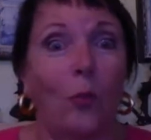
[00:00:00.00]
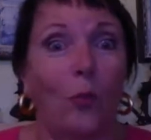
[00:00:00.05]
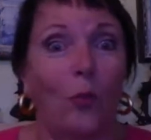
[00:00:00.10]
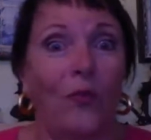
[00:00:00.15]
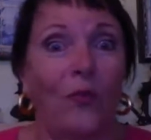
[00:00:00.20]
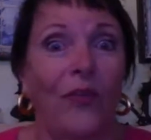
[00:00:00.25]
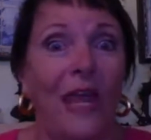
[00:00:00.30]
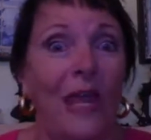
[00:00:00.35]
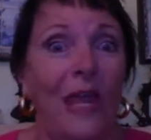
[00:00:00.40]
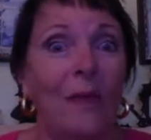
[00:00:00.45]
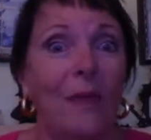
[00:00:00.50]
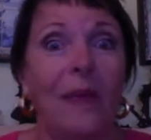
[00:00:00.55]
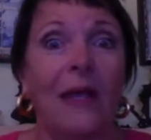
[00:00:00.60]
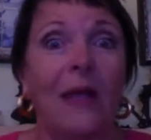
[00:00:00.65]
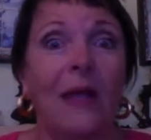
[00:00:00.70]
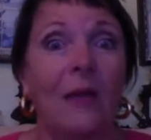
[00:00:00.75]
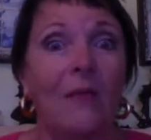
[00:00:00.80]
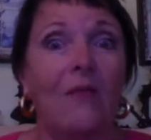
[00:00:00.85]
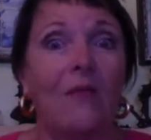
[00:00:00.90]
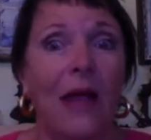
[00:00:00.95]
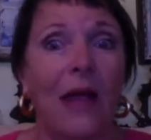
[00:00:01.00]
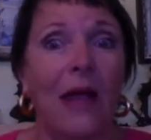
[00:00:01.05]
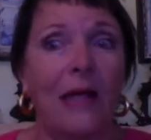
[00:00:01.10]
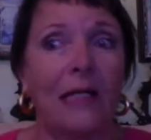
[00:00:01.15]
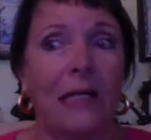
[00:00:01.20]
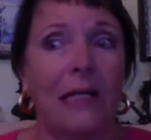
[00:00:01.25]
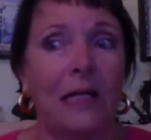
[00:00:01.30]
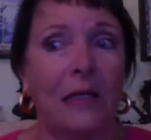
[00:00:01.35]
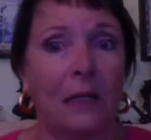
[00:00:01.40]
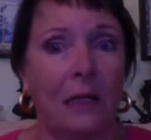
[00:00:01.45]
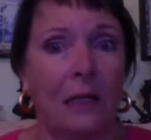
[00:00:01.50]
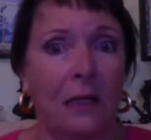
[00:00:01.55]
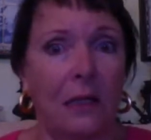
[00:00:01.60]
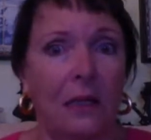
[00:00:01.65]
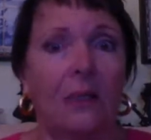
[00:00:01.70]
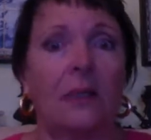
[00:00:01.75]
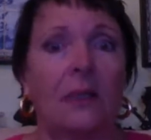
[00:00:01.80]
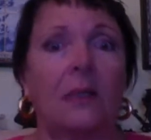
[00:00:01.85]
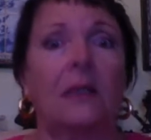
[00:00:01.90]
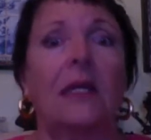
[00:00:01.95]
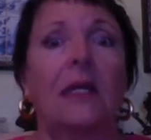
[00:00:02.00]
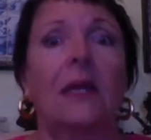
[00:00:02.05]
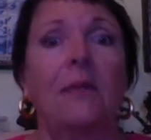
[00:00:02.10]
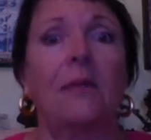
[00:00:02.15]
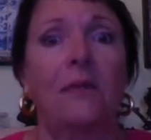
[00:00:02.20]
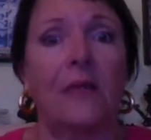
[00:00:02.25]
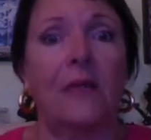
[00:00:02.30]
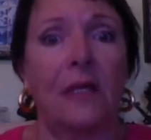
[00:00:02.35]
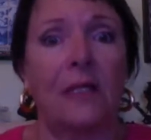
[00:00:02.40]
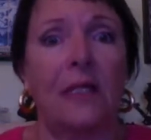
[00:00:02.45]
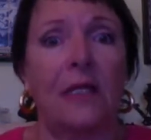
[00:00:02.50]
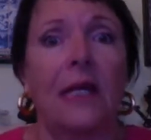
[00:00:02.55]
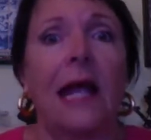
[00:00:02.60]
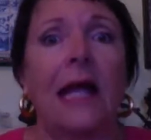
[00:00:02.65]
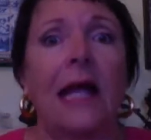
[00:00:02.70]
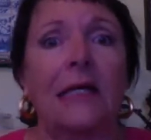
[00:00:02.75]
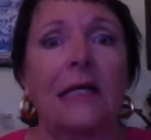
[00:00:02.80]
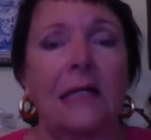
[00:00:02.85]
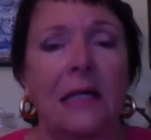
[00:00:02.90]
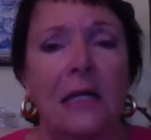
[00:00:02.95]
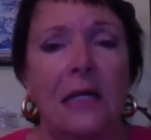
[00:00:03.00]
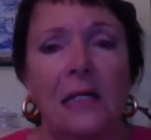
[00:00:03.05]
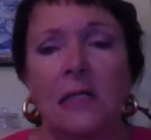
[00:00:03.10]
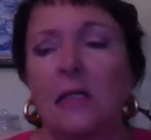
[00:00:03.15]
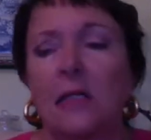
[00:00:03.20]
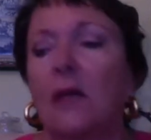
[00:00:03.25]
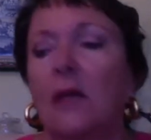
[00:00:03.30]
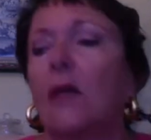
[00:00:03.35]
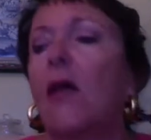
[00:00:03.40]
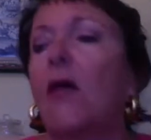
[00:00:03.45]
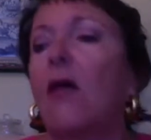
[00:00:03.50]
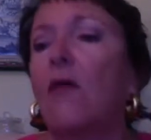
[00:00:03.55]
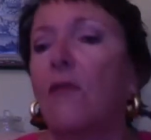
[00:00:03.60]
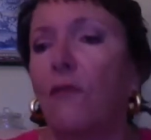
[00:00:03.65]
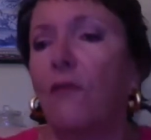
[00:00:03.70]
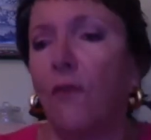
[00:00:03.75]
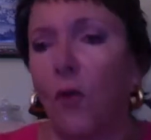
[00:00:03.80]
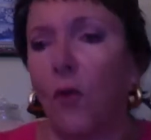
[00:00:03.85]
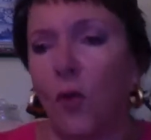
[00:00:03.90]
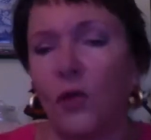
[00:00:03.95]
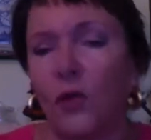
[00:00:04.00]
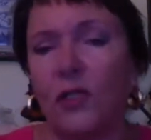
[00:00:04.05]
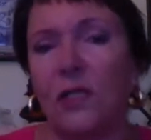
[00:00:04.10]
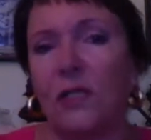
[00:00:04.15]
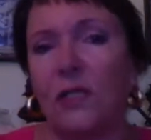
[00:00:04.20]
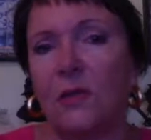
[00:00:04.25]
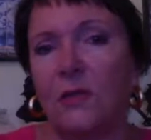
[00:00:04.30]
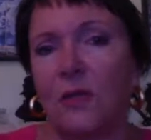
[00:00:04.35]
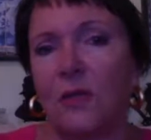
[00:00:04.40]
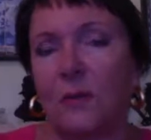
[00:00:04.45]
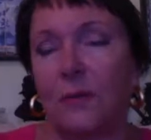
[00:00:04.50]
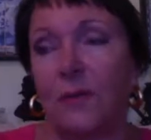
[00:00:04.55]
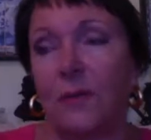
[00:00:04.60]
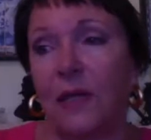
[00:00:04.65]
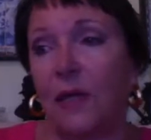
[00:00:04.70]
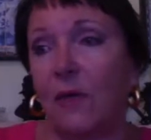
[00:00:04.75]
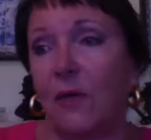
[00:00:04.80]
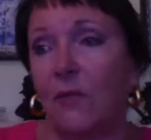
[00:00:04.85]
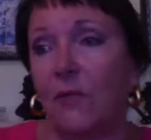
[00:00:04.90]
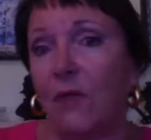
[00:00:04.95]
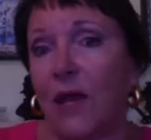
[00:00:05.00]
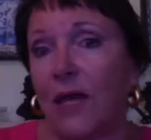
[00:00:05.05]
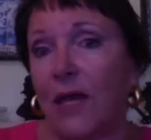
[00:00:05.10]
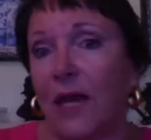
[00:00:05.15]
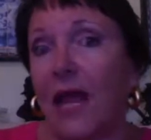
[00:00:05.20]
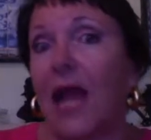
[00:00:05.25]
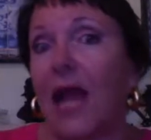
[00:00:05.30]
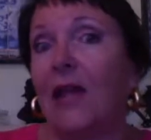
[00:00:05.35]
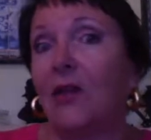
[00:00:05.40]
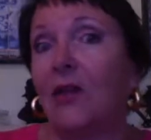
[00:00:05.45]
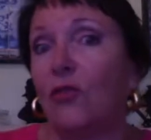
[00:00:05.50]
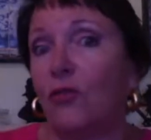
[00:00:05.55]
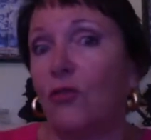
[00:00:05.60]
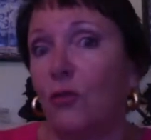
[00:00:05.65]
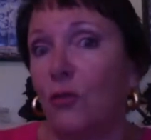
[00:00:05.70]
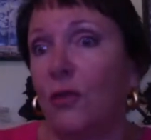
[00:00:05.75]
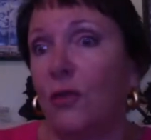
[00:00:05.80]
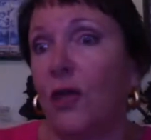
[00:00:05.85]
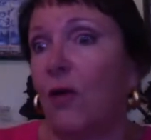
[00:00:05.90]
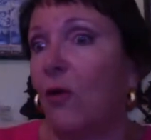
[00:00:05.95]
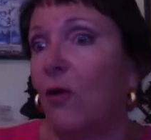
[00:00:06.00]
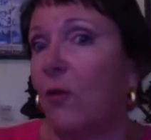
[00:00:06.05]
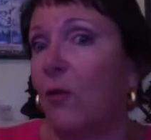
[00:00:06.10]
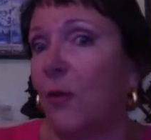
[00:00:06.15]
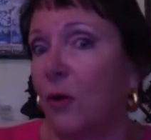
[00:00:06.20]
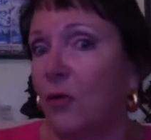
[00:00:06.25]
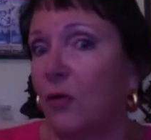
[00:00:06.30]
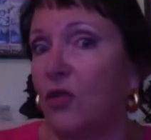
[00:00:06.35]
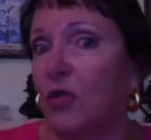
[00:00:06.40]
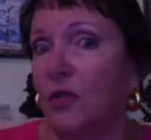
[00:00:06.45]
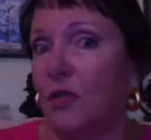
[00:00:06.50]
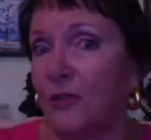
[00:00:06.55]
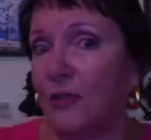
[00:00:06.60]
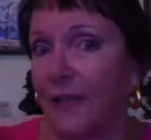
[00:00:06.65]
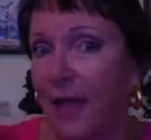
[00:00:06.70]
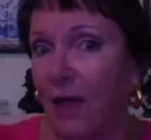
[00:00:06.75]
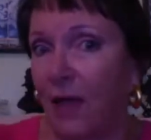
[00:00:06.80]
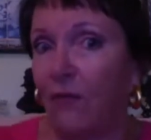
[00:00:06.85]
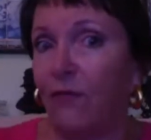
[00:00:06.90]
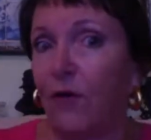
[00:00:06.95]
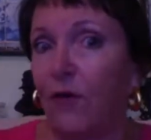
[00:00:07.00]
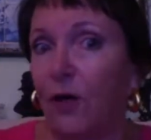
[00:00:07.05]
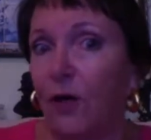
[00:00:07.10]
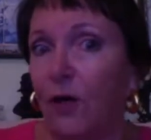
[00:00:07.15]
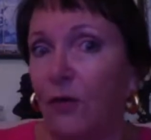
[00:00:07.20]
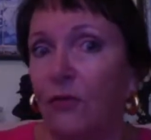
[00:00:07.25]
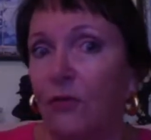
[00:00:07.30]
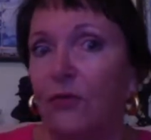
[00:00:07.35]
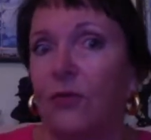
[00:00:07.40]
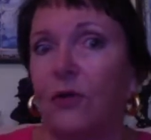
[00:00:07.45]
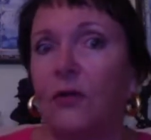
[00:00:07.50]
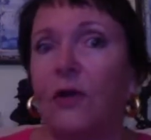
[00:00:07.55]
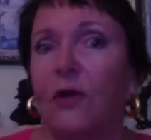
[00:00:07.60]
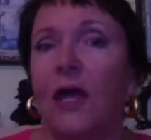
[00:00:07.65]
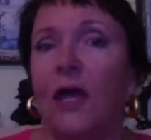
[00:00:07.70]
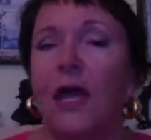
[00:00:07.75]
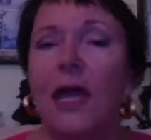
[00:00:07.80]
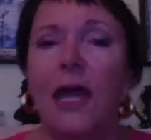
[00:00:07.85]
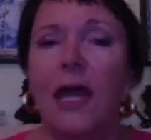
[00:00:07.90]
they become ready. There's a catalyst that forces them to become ready. And through their emotions, they'll follow through.